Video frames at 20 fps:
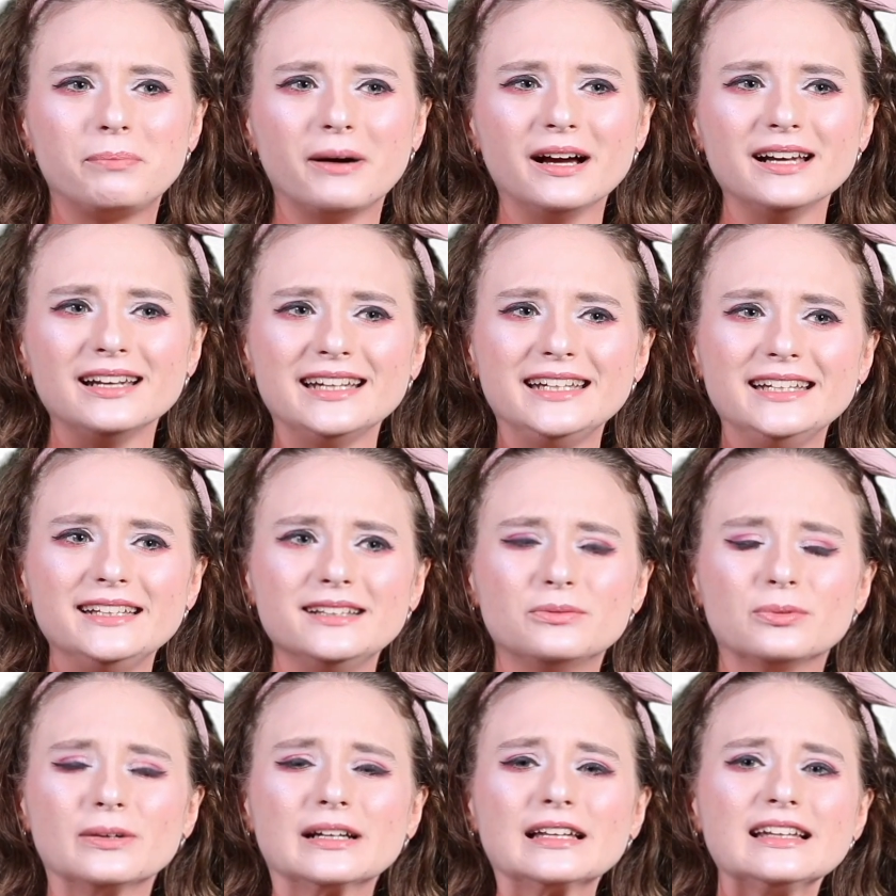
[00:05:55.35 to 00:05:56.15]
But he
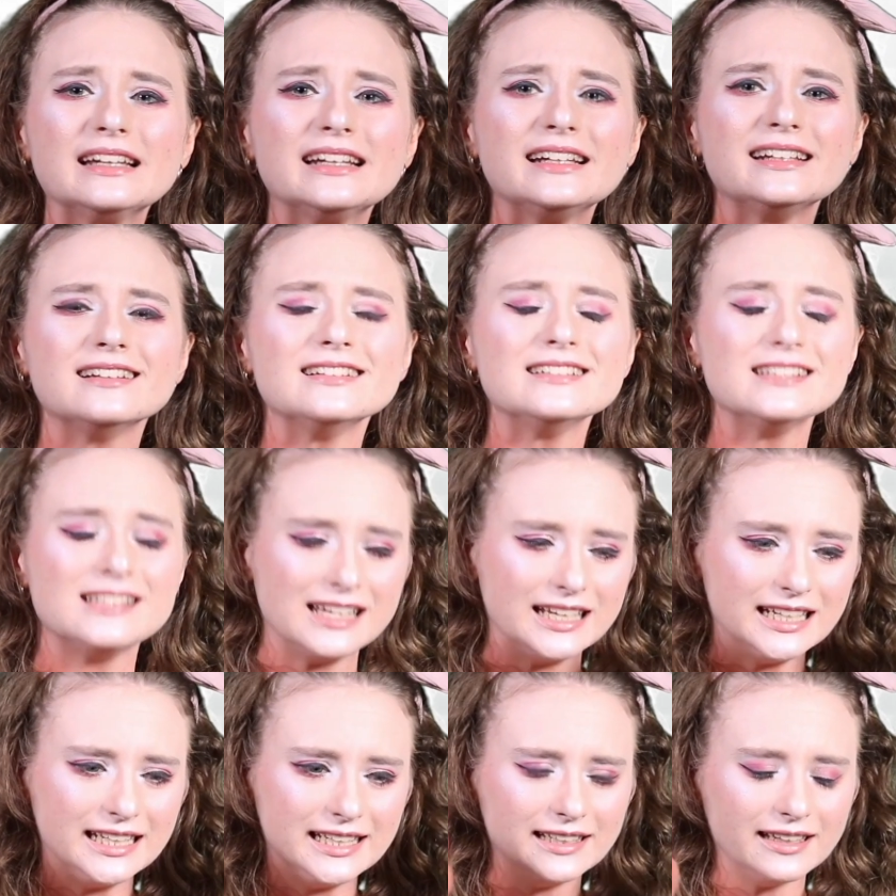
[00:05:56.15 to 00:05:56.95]
really,
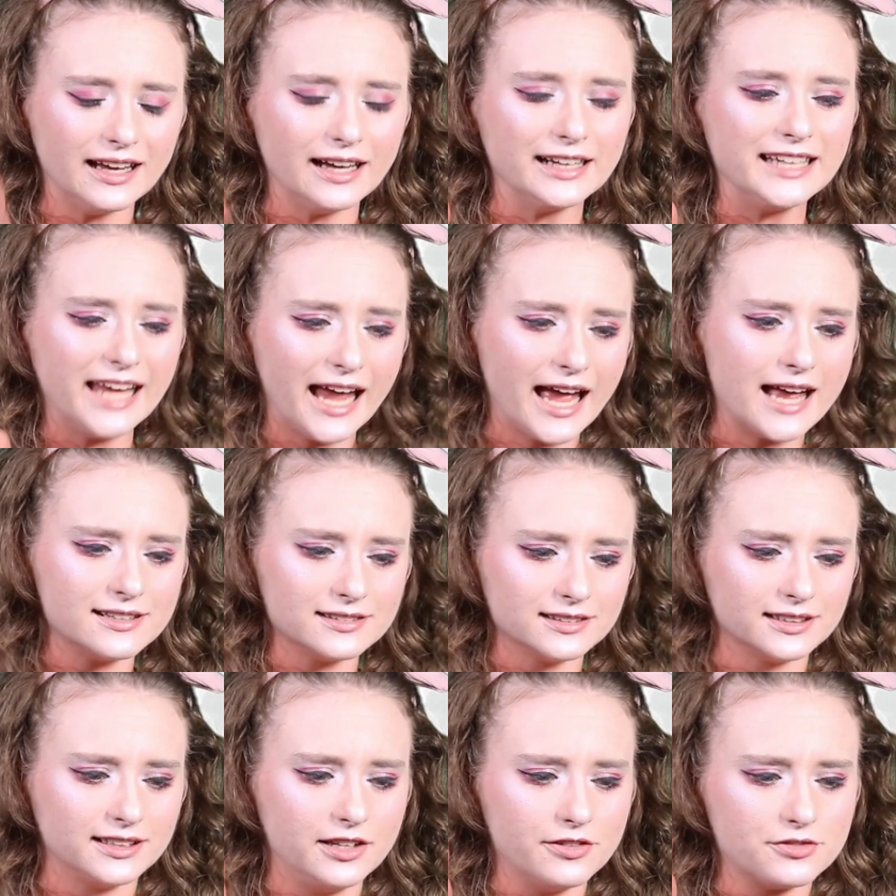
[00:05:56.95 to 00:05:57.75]
he
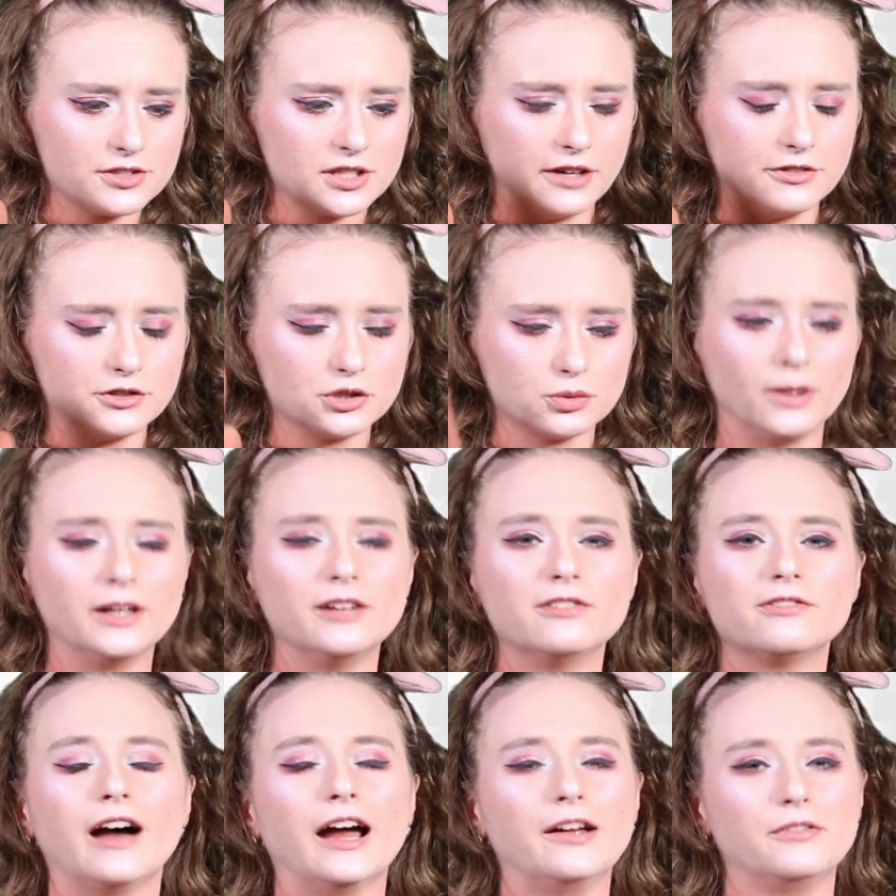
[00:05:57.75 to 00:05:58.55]
again gives off
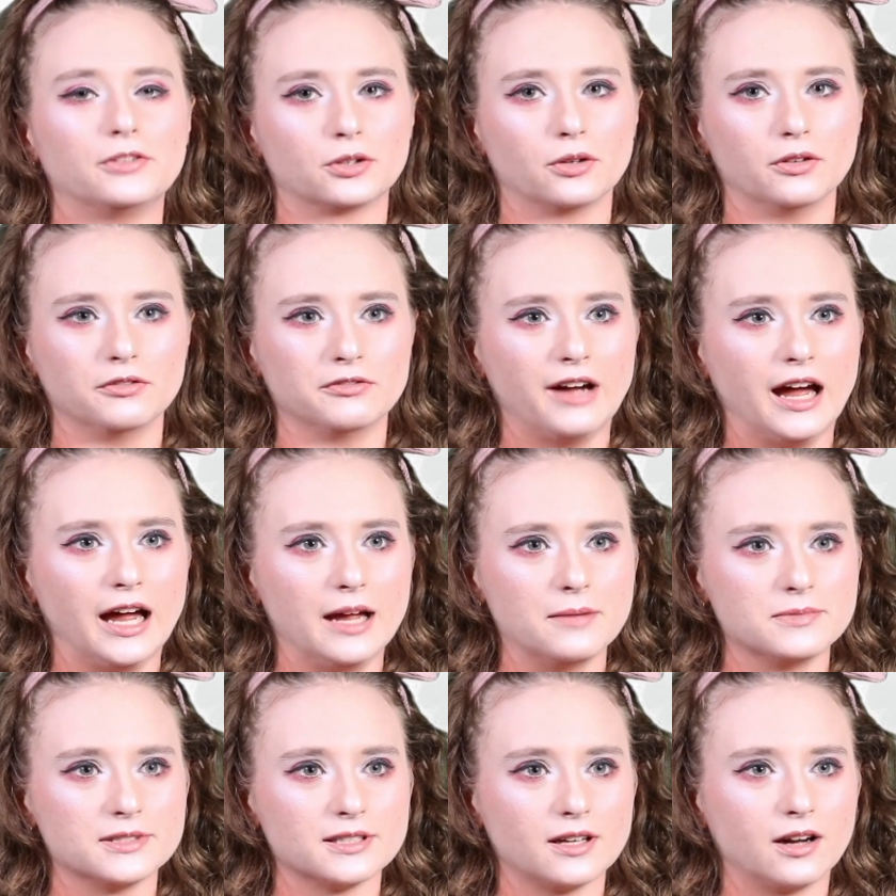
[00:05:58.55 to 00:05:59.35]
25 year old
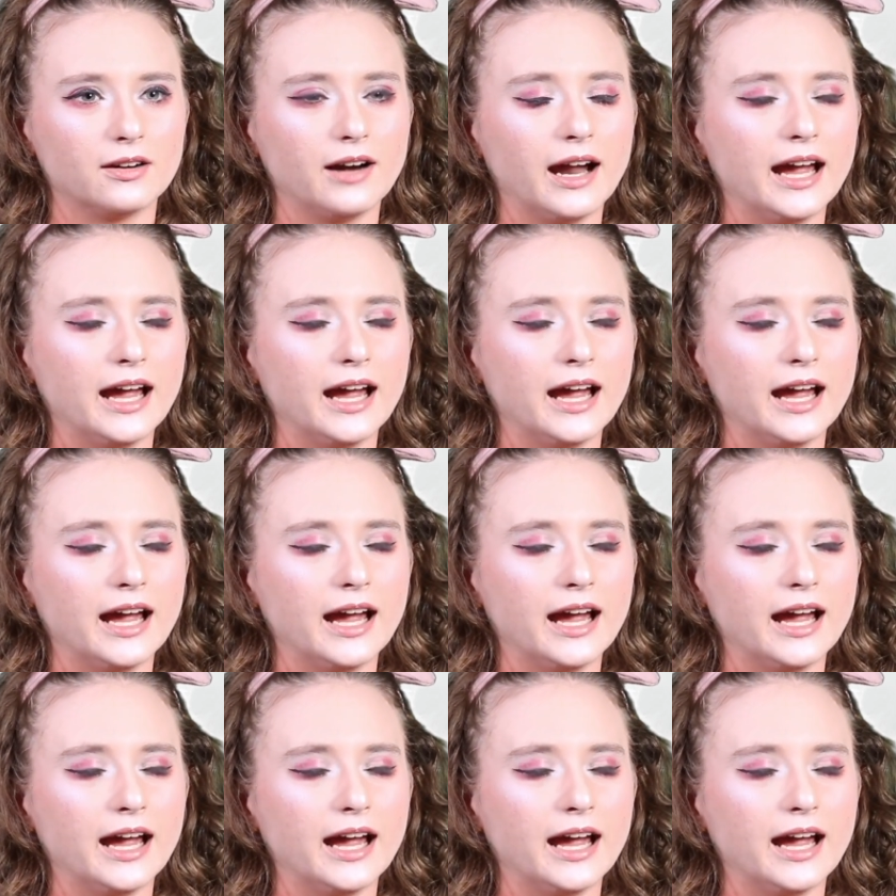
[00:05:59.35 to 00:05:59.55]
vibes, all